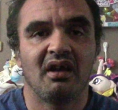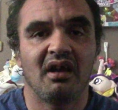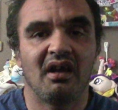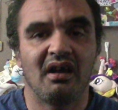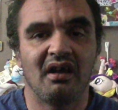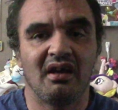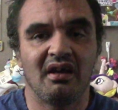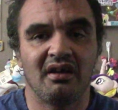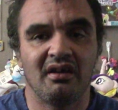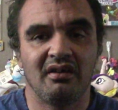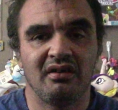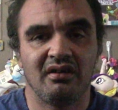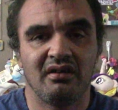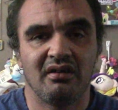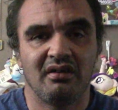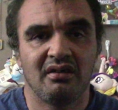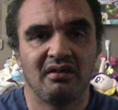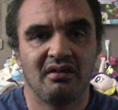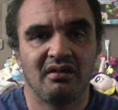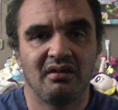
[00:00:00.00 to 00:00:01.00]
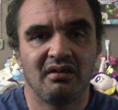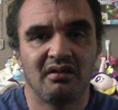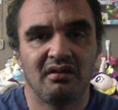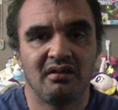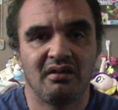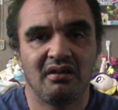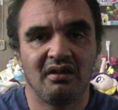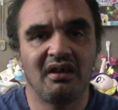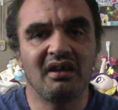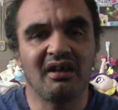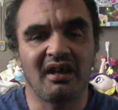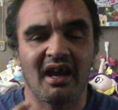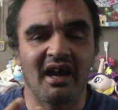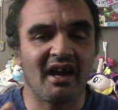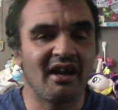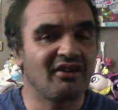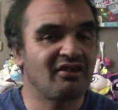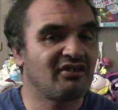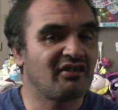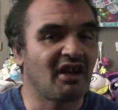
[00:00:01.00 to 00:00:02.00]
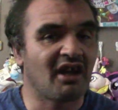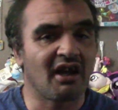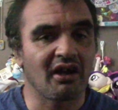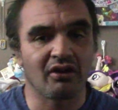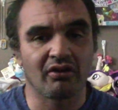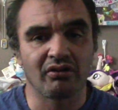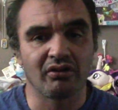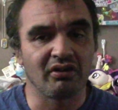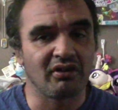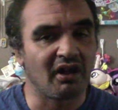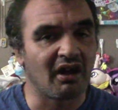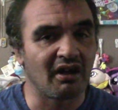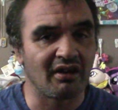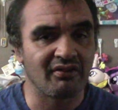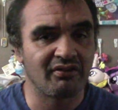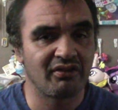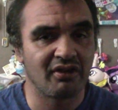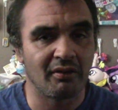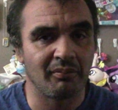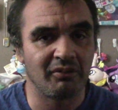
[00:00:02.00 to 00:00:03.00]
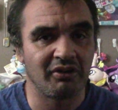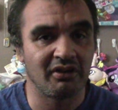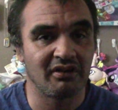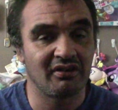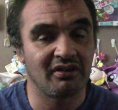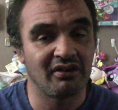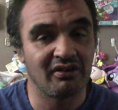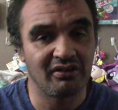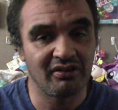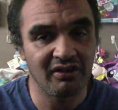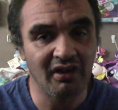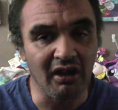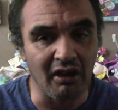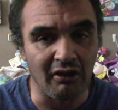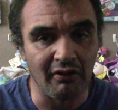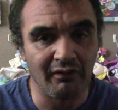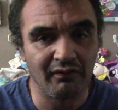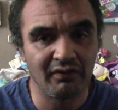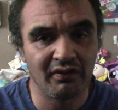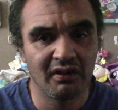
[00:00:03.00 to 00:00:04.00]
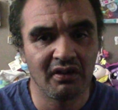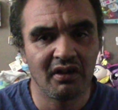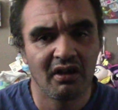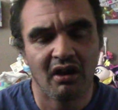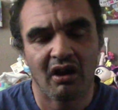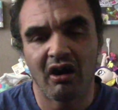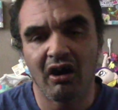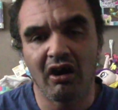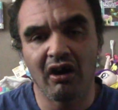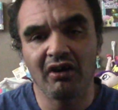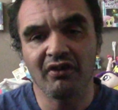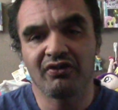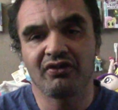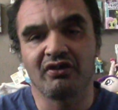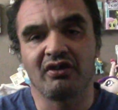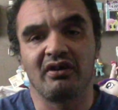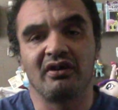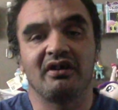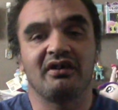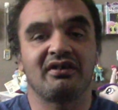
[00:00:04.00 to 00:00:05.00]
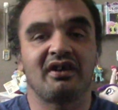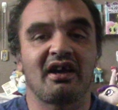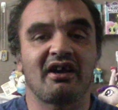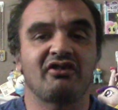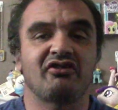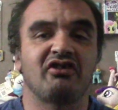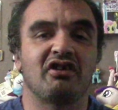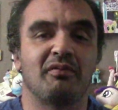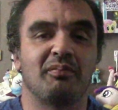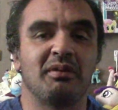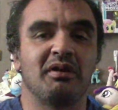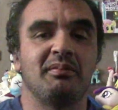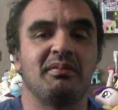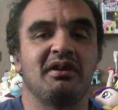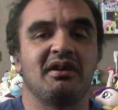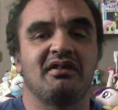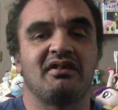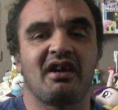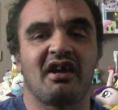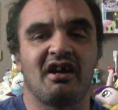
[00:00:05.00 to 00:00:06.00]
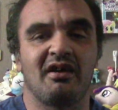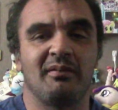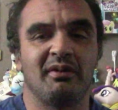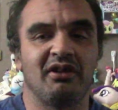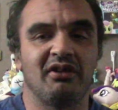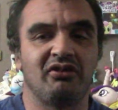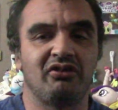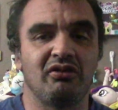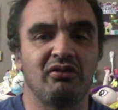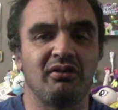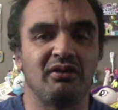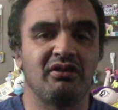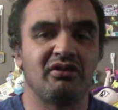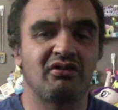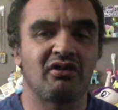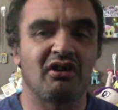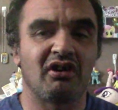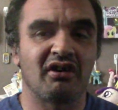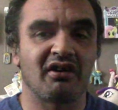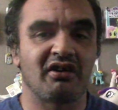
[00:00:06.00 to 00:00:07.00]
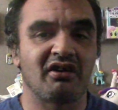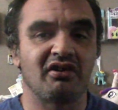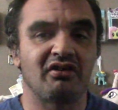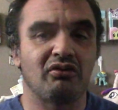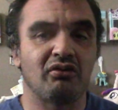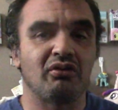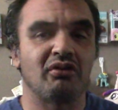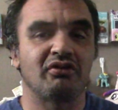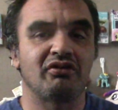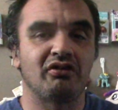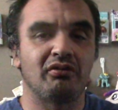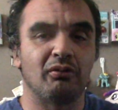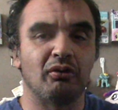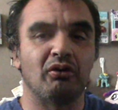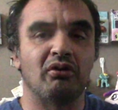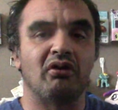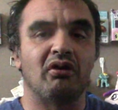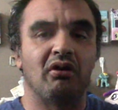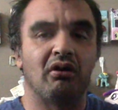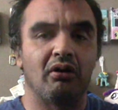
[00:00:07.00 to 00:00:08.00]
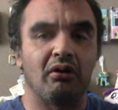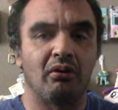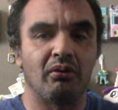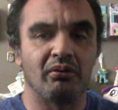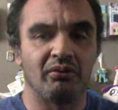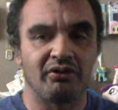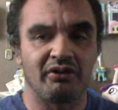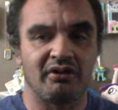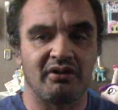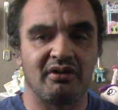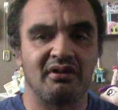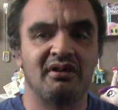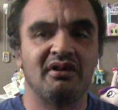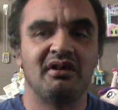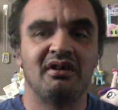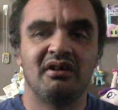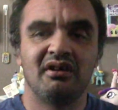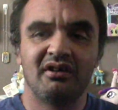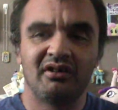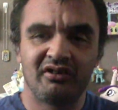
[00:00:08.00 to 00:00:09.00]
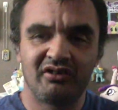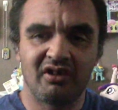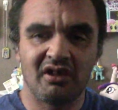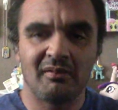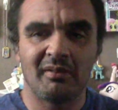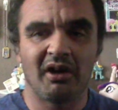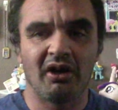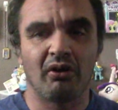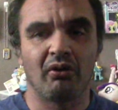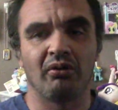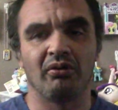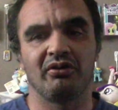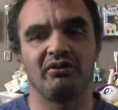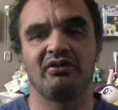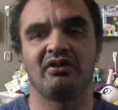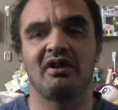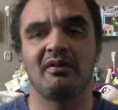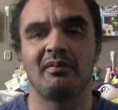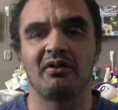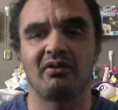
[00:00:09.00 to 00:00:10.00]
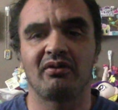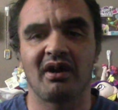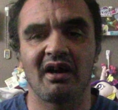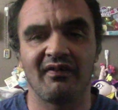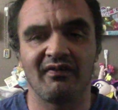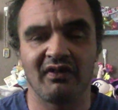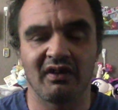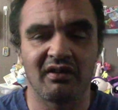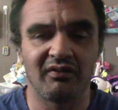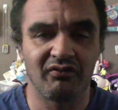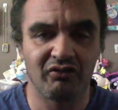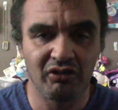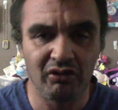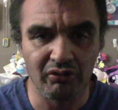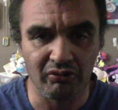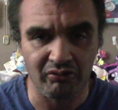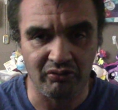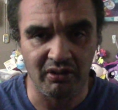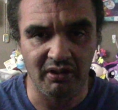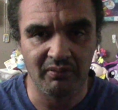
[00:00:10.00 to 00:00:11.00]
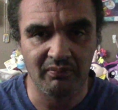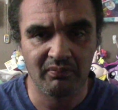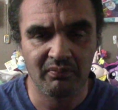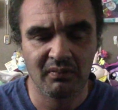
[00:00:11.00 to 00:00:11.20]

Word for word: And it has tackled a lot of subjects itself. Arthur is actually a P B S animated series targeted towards a more older, semi-older demographic of children.